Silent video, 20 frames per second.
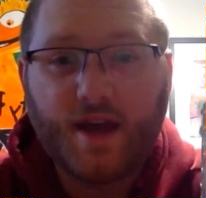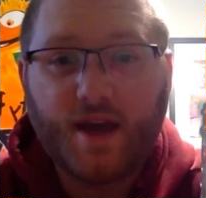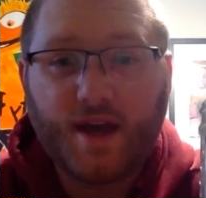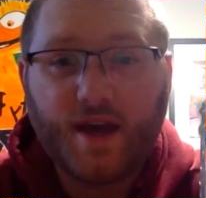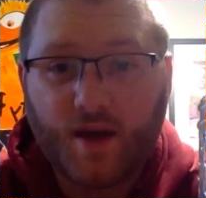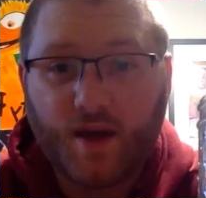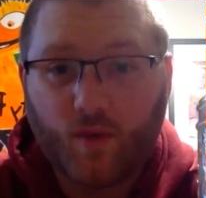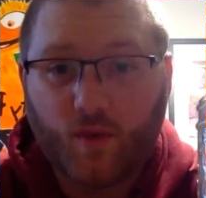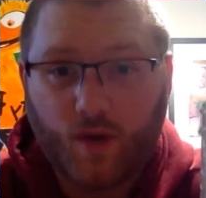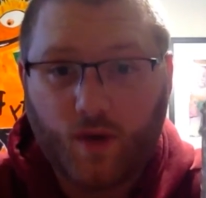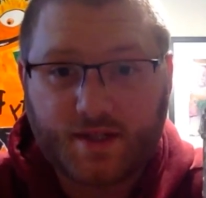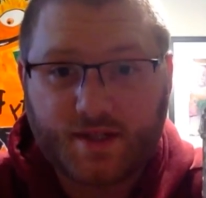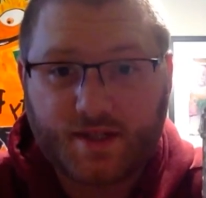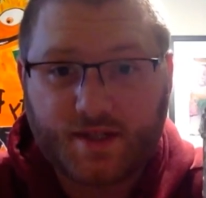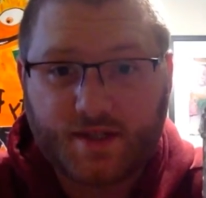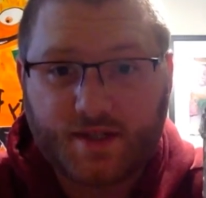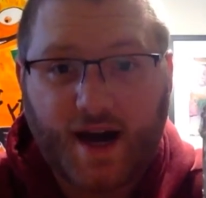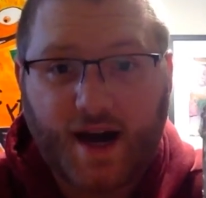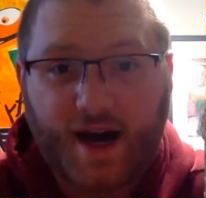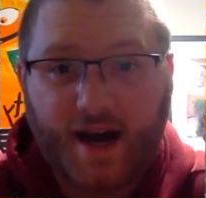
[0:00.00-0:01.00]
It was the
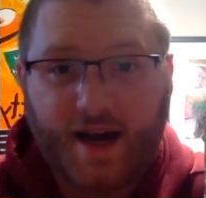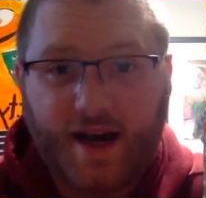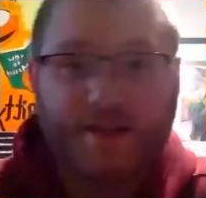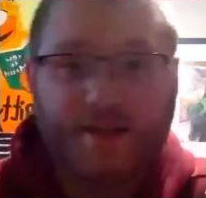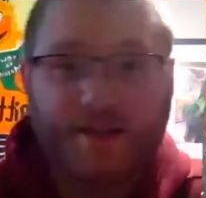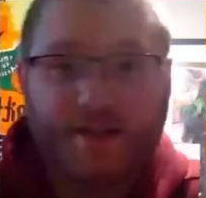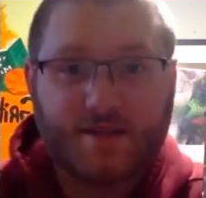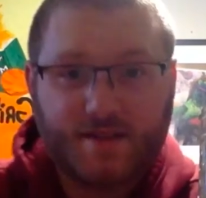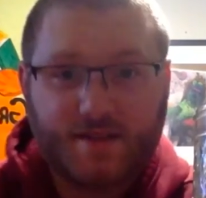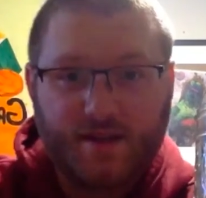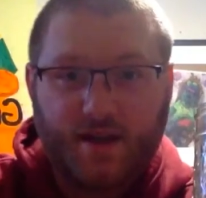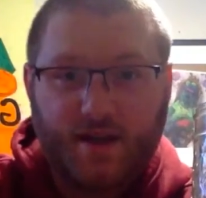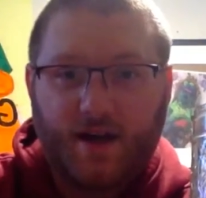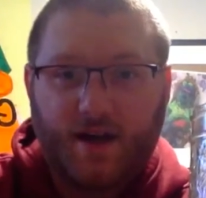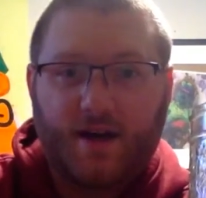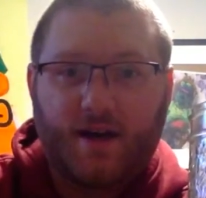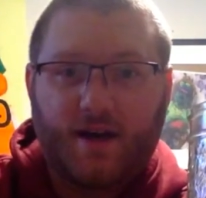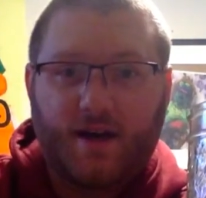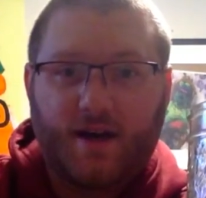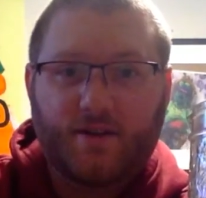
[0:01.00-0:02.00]
highest
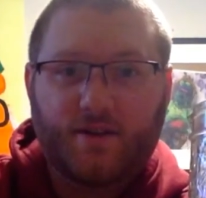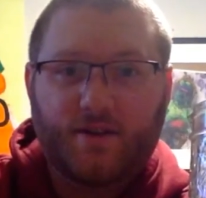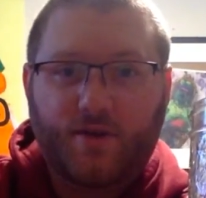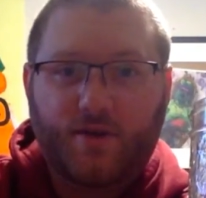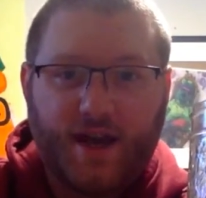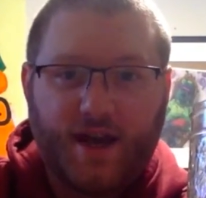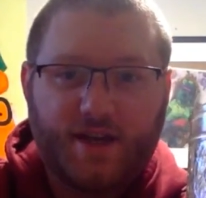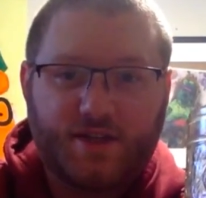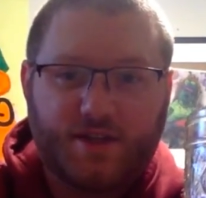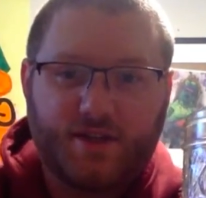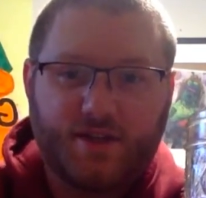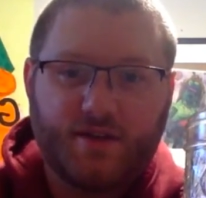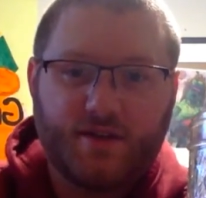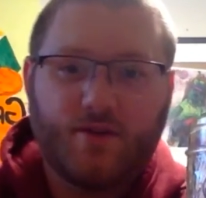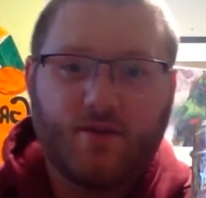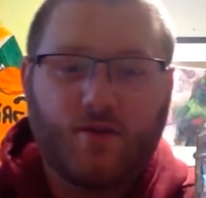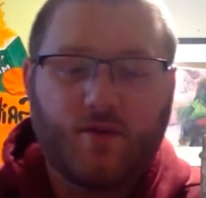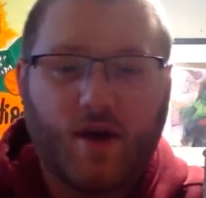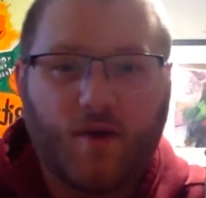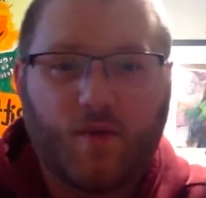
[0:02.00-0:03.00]
location,
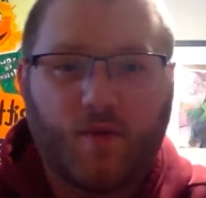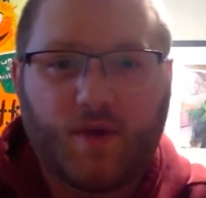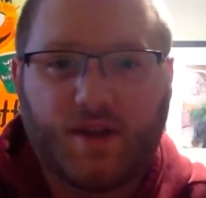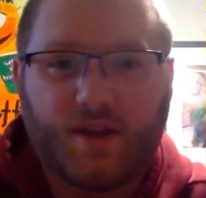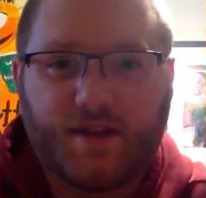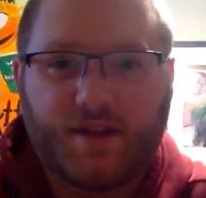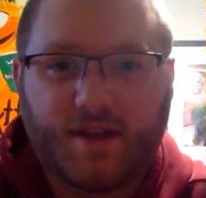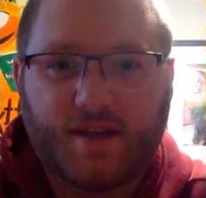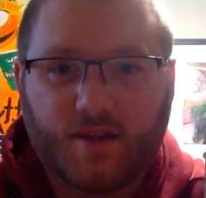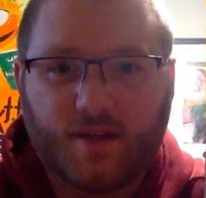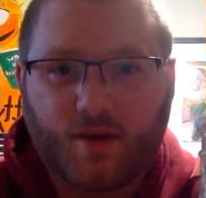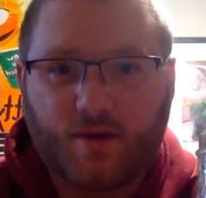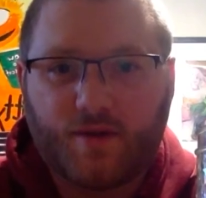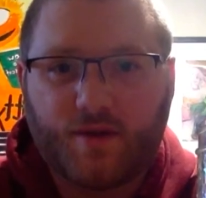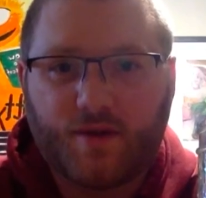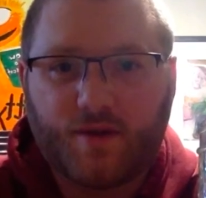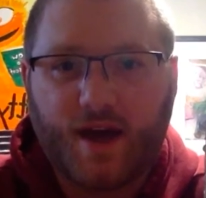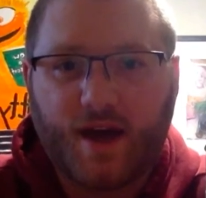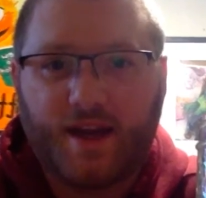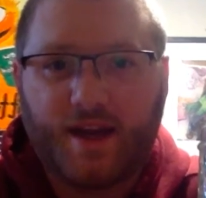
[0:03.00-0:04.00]
and we did learn
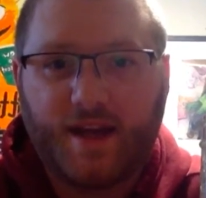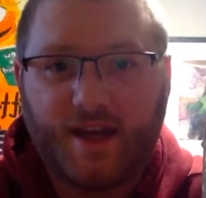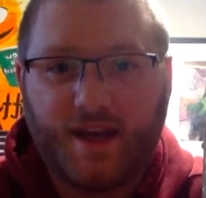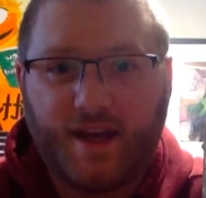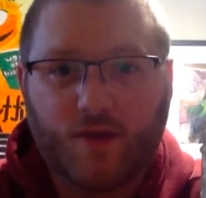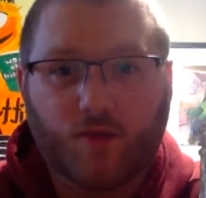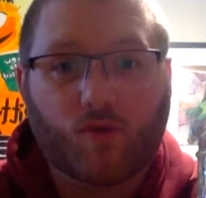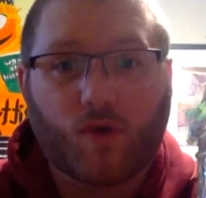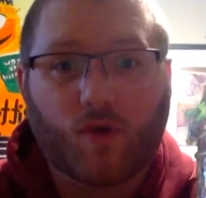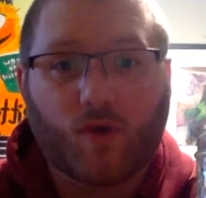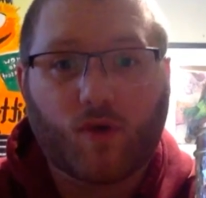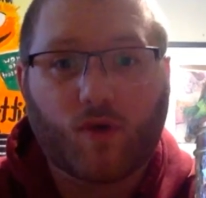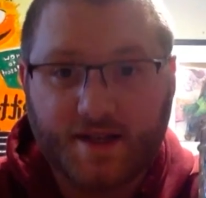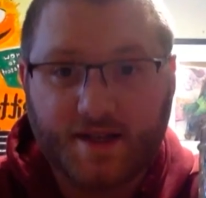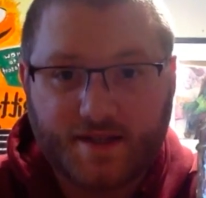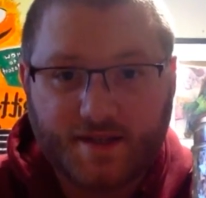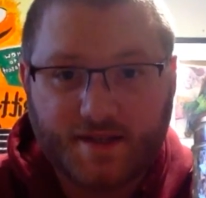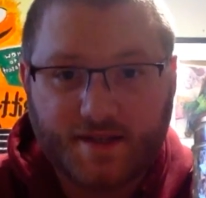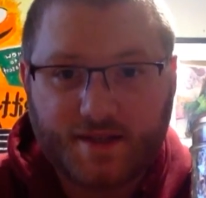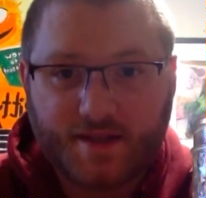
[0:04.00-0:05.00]
that heat
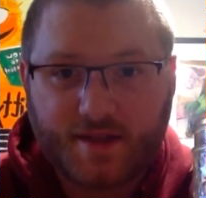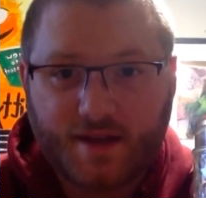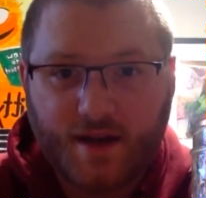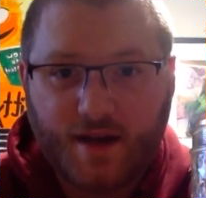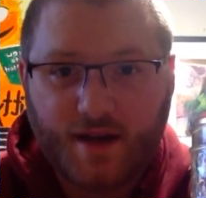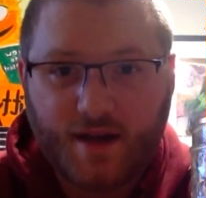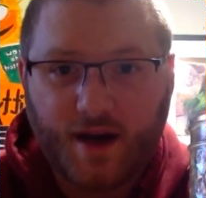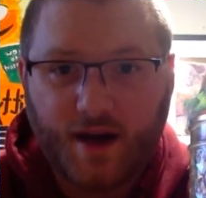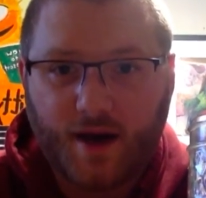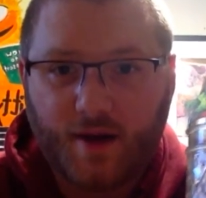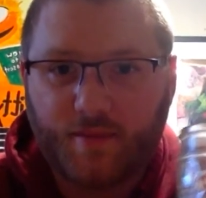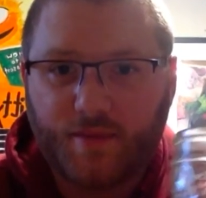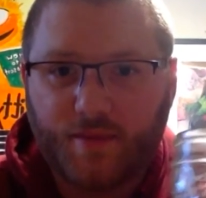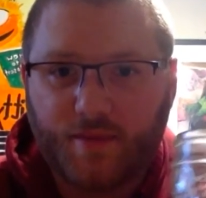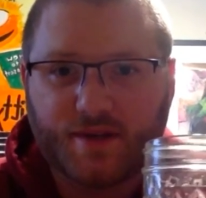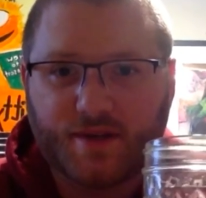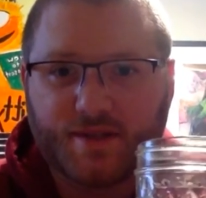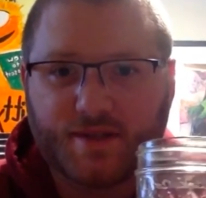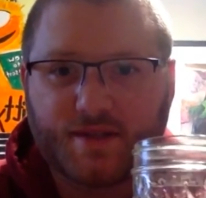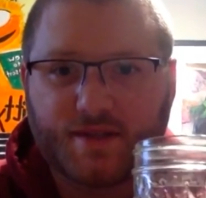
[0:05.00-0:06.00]
rises
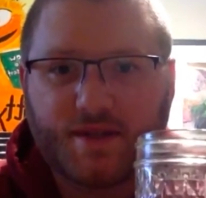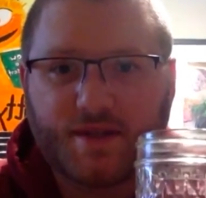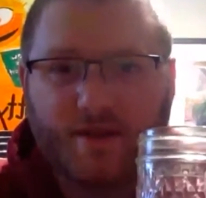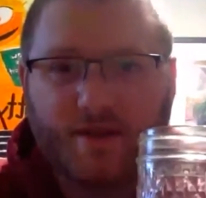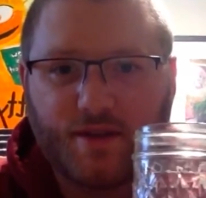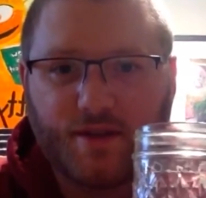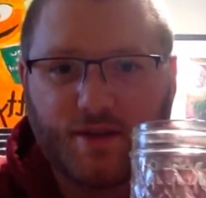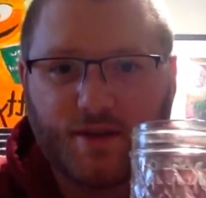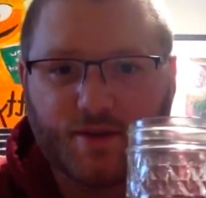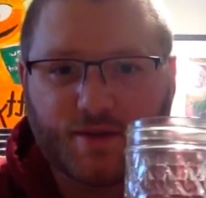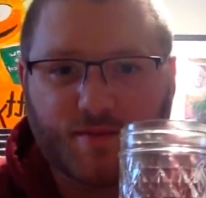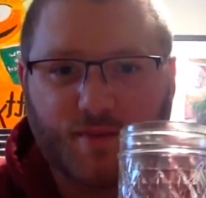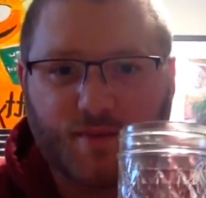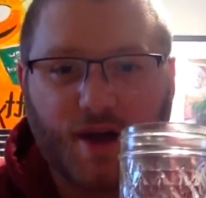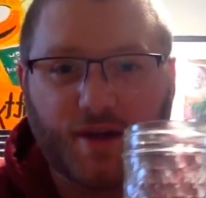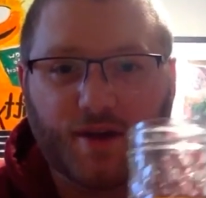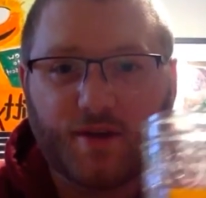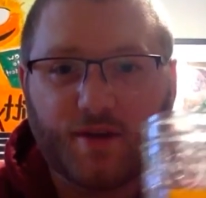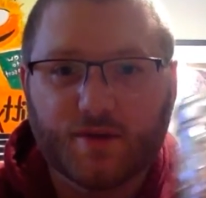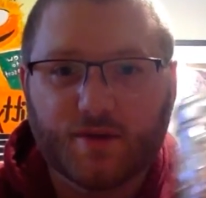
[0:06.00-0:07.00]
because those
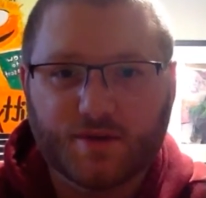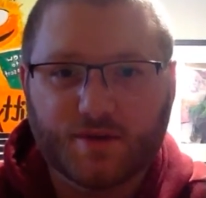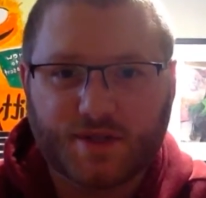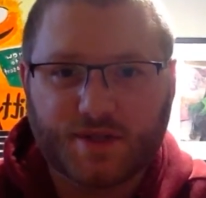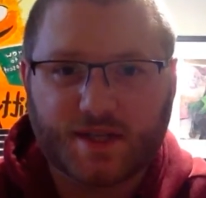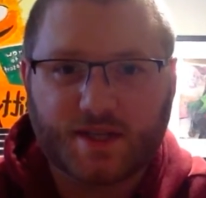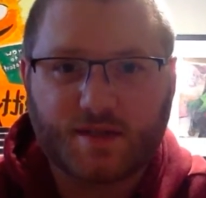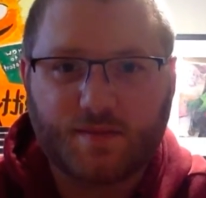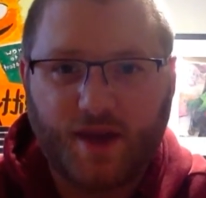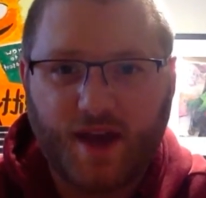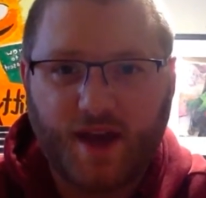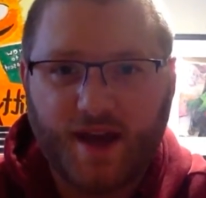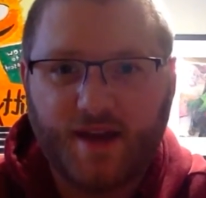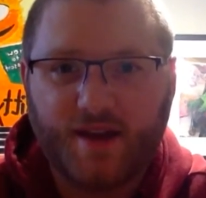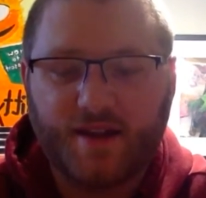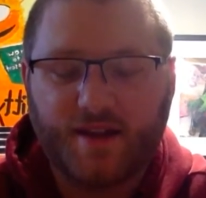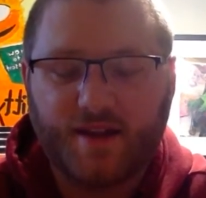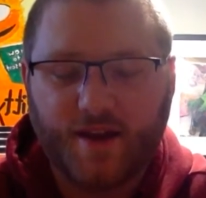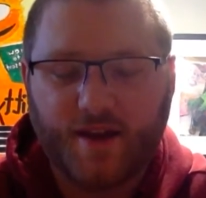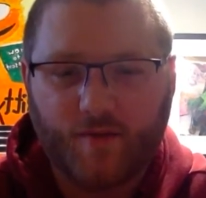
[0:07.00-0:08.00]
molecules expand
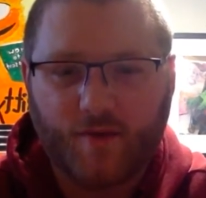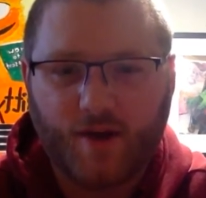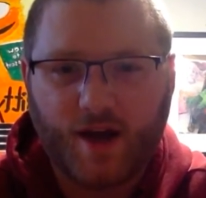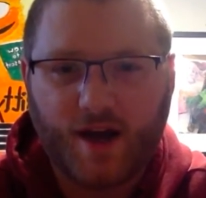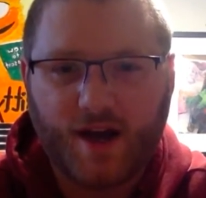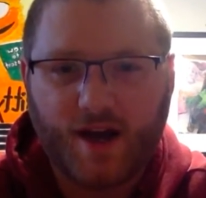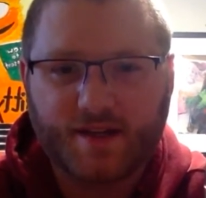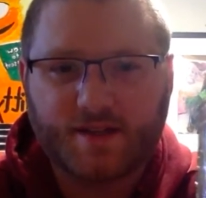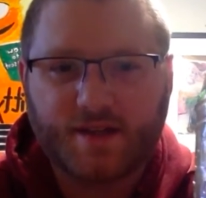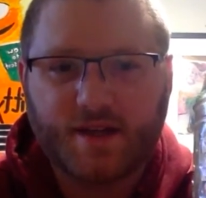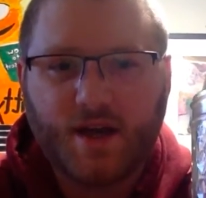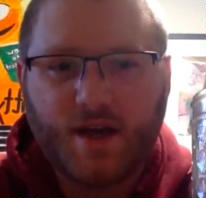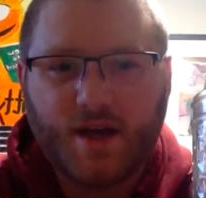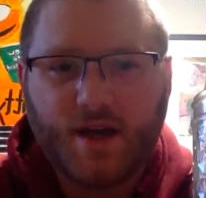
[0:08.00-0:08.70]
and they rise.